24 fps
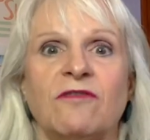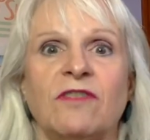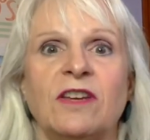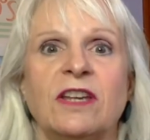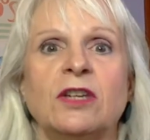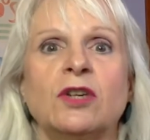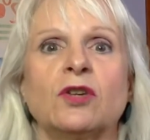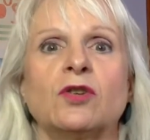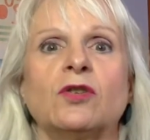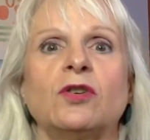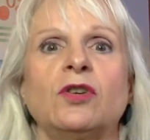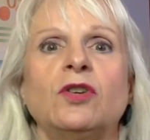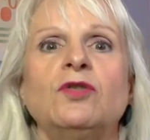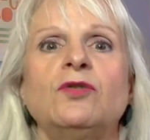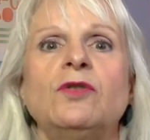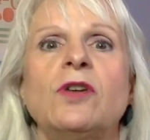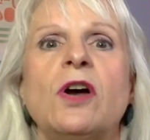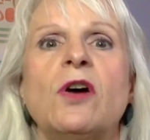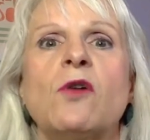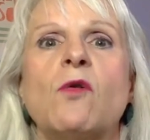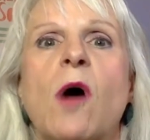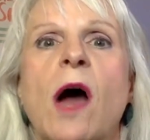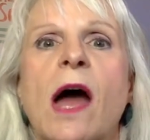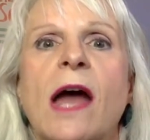figure. You
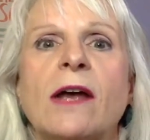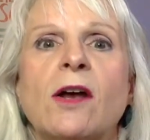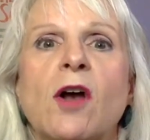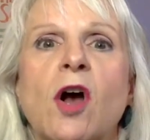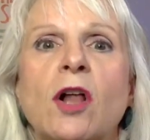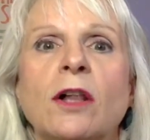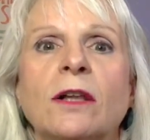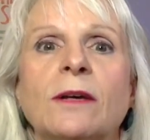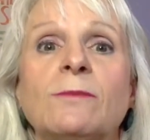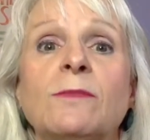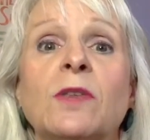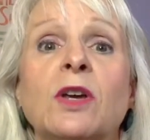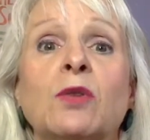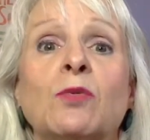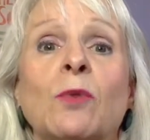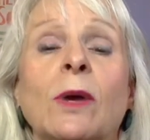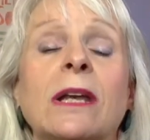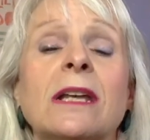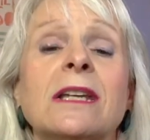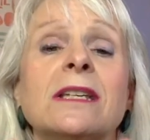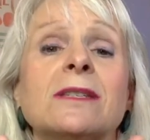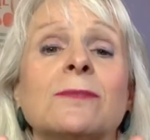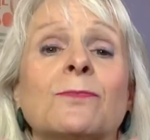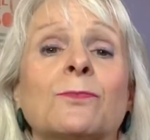know, I call him the
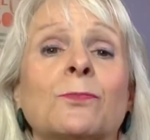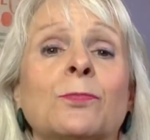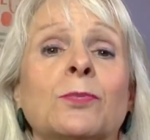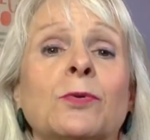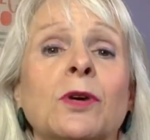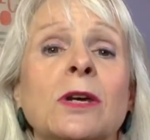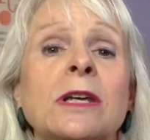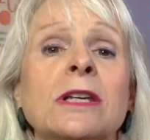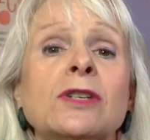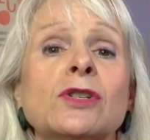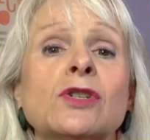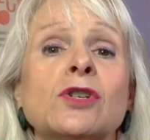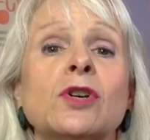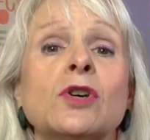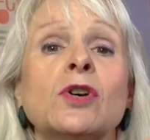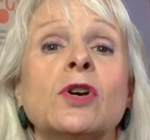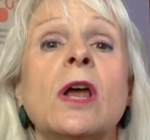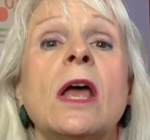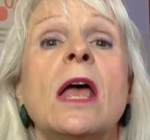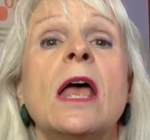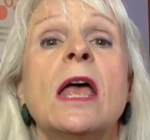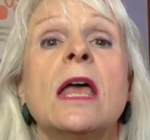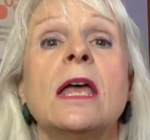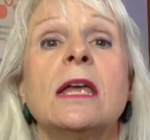greatest preacher,
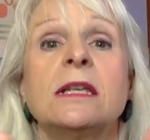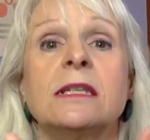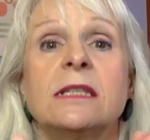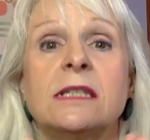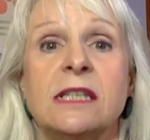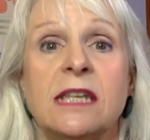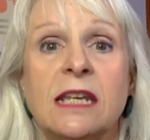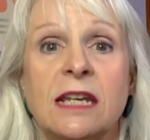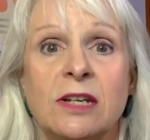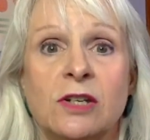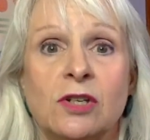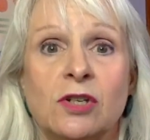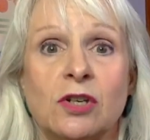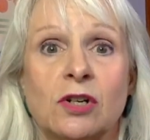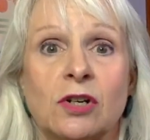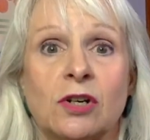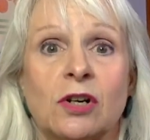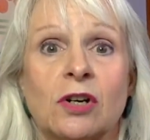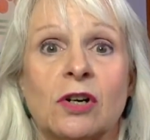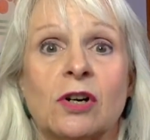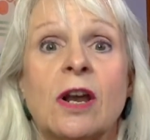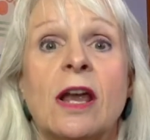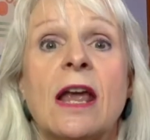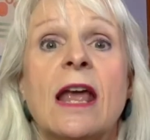
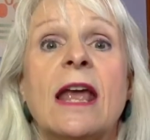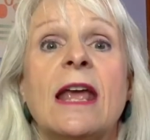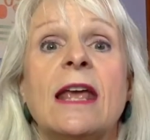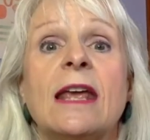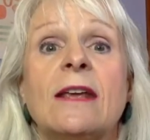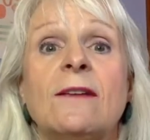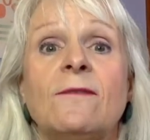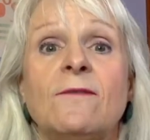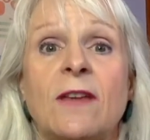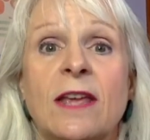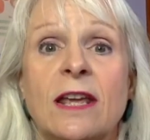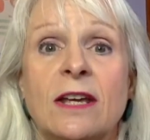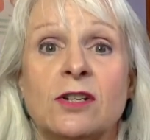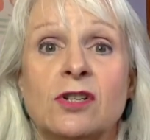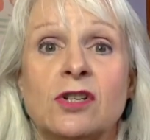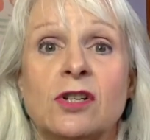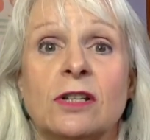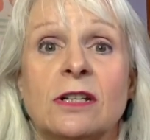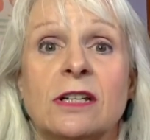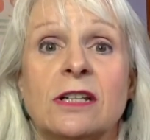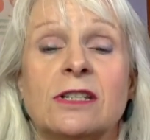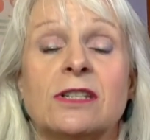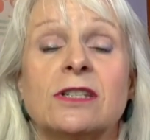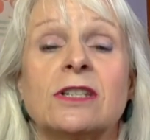teacher,
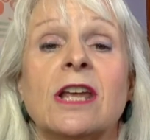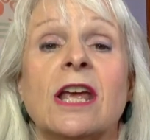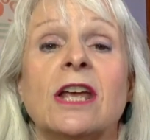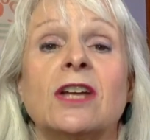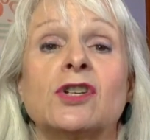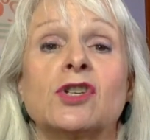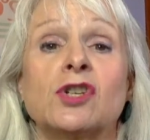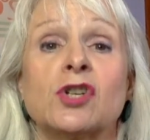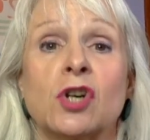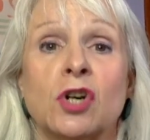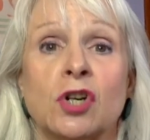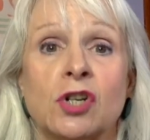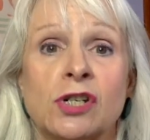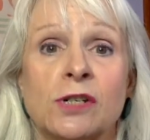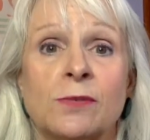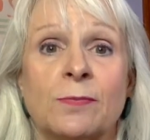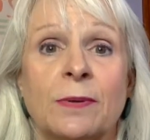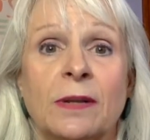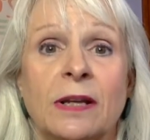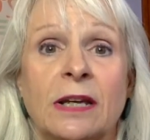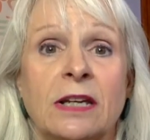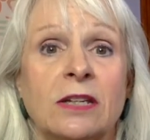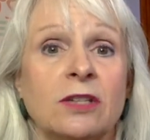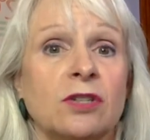evangelist, and church
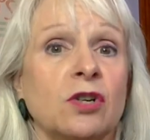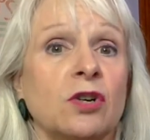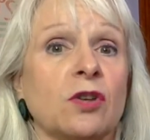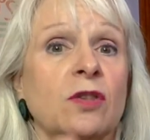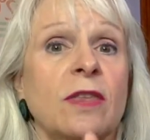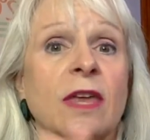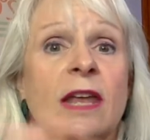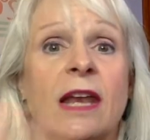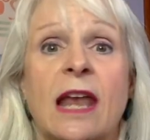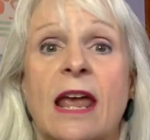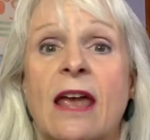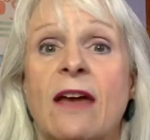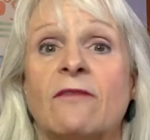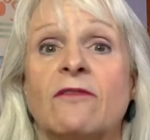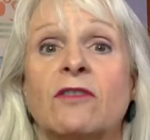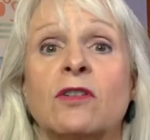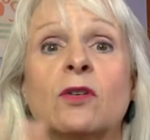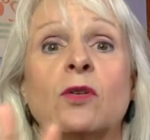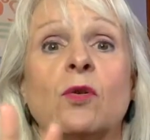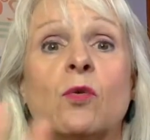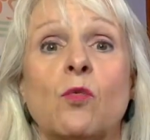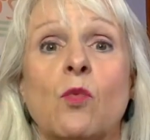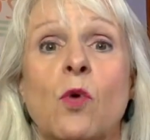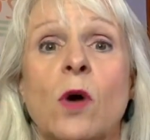planter that
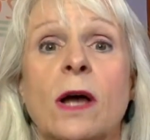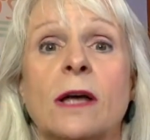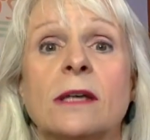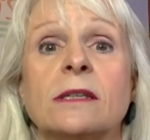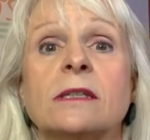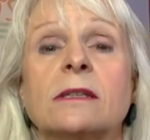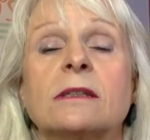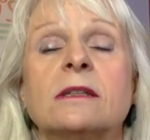ever was.